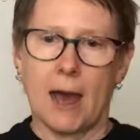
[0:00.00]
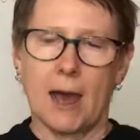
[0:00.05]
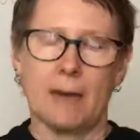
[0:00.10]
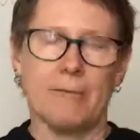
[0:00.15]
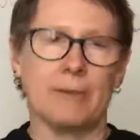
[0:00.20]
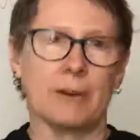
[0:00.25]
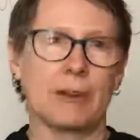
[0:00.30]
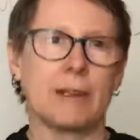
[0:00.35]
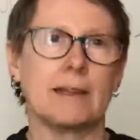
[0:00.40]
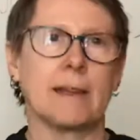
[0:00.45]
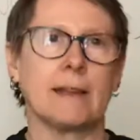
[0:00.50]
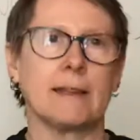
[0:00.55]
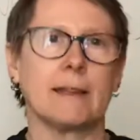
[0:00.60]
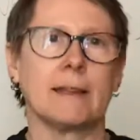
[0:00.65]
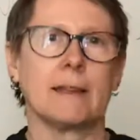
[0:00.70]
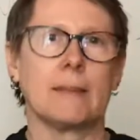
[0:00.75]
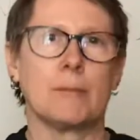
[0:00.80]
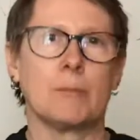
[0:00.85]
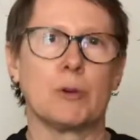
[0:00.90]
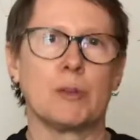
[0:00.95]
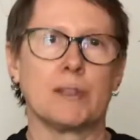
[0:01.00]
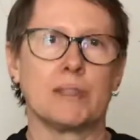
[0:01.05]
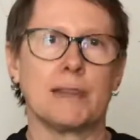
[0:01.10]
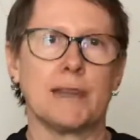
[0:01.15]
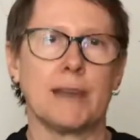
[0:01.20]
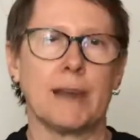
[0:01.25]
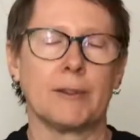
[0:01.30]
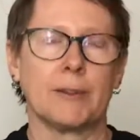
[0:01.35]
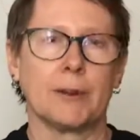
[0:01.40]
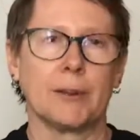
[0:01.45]
very tightly put
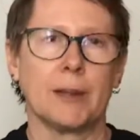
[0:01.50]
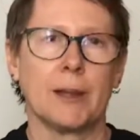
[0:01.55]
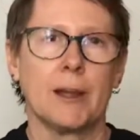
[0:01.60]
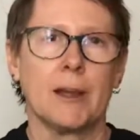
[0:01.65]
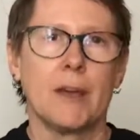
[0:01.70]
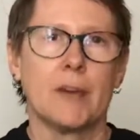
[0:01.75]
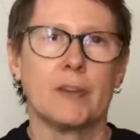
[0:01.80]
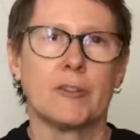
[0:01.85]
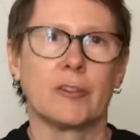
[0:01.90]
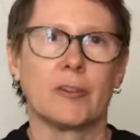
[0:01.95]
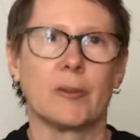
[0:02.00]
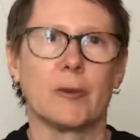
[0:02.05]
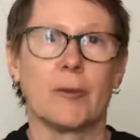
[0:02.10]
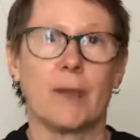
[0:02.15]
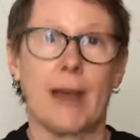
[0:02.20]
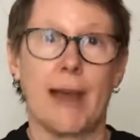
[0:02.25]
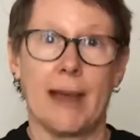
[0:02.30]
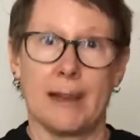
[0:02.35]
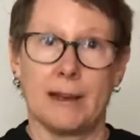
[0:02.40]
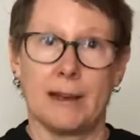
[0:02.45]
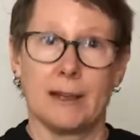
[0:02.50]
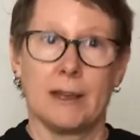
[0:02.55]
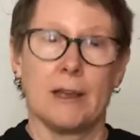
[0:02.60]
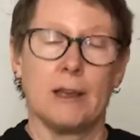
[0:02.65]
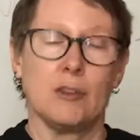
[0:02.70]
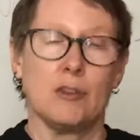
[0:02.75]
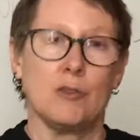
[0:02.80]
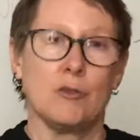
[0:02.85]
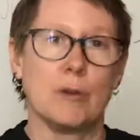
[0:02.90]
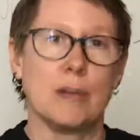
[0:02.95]
together so that
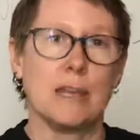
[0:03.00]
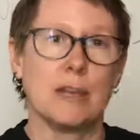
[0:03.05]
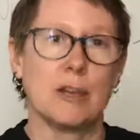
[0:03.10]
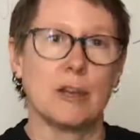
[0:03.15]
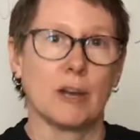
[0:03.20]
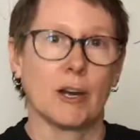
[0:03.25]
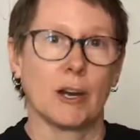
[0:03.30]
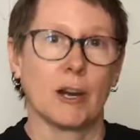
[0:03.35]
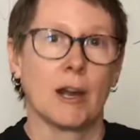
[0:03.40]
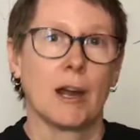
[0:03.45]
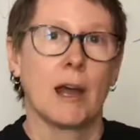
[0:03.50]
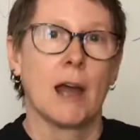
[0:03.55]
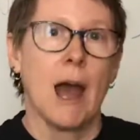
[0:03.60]
you hear